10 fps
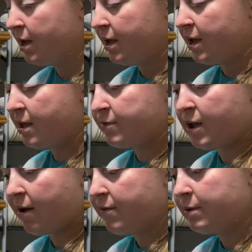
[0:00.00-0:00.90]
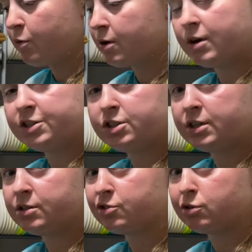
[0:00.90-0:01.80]
If you have any more
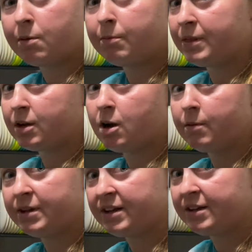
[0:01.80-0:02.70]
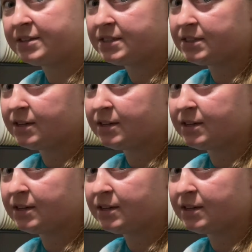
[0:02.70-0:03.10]
questions, drop them in the comments,